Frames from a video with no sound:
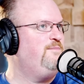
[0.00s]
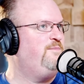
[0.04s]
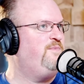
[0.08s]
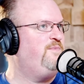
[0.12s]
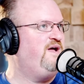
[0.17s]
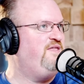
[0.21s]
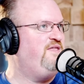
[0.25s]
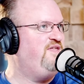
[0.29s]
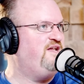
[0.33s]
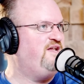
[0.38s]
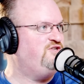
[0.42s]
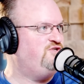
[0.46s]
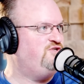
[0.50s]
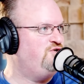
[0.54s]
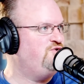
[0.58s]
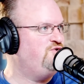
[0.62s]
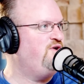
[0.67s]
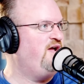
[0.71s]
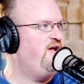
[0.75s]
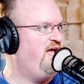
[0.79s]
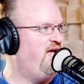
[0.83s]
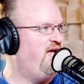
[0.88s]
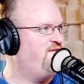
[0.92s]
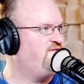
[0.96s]
But they
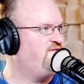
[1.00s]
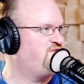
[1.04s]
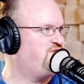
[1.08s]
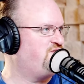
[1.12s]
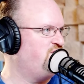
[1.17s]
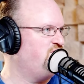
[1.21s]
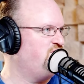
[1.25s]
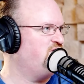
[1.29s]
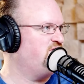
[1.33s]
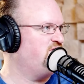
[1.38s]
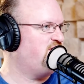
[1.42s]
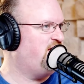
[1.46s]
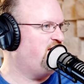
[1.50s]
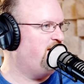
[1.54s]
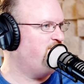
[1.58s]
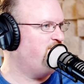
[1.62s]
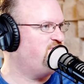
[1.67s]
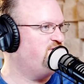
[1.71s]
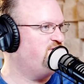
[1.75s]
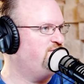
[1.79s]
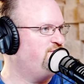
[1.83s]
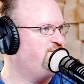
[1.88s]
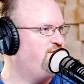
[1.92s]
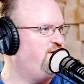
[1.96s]
do have certain
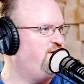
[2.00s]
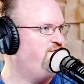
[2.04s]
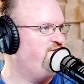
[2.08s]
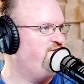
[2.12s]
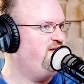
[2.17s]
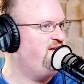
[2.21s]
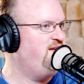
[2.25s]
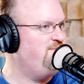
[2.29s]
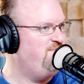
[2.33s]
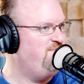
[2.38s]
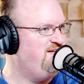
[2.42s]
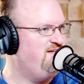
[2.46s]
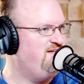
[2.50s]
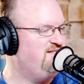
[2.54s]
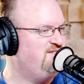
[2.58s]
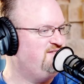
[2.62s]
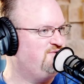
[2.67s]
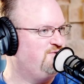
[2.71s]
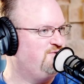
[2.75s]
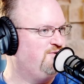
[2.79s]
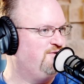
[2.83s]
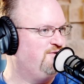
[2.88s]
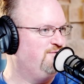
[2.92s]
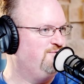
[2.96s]
types of
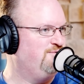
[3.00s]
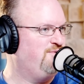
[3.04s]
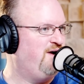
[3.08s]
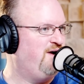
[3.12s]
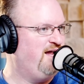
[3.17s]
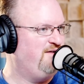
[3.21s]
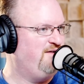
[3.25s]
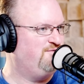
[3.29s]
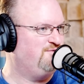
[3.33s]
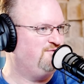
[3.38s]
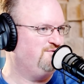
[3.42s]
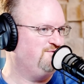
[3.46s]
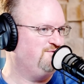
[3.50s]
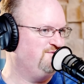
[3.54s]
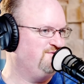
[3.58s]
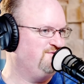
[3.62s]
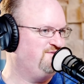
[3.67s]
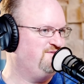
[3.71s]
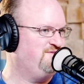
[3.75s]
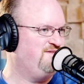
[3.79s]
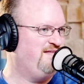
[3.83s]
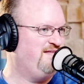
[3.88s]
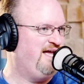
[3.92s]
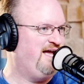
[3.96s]
enemies or
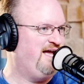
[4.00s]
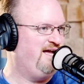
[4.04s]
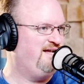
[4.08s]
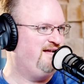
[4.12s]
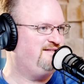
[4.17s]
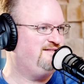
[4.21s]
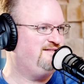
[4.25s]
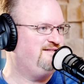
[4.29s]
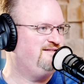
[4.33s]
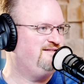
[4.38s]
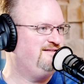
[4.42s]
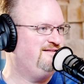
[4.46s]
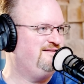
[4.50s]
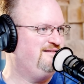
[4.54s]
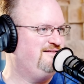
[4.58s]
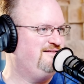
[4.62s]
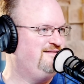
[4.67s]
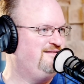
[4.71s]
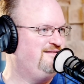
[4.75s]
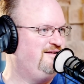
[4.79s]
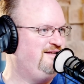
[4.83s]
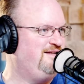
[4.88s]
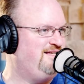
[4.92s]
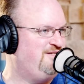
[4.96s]
rivals that
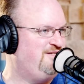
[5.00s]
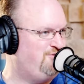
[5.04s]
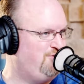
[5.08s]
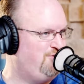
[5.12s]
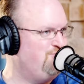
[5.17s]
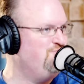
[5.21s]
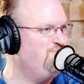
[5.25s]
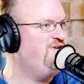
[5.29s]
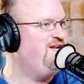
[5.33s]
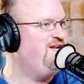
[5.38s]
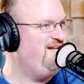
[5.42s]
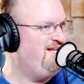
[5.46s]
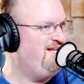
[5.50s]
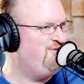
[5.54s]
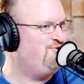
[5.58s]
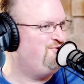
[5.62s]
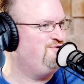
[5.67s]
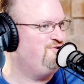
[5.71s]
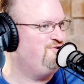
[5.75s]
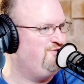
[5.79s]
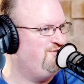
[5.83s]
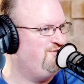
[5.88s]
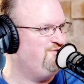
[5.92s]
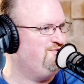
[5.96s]
do get
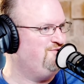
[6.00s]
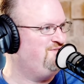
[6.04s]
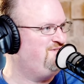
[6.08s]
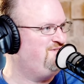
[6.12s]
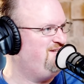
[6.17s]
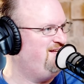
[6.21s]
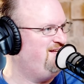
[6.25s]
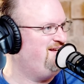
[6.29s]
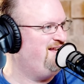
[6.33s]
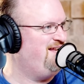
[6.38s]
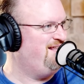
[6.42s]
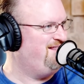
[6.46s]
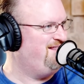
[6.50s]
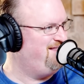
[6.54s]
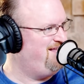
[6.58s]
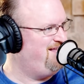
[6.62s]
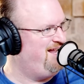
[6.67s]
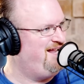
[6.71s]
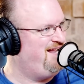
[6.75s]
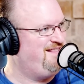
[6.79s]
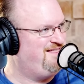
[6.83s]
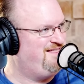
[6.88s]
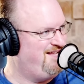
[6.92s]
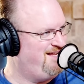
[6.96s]
introduced, and
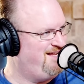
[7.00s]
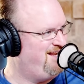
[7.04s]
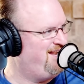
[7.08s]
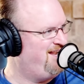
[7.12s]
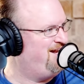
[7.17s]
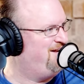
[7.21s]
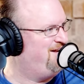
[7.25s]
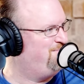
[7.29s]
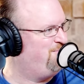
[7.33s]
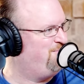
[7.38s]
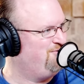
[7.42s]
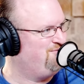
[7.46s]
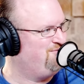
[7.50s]
they kind of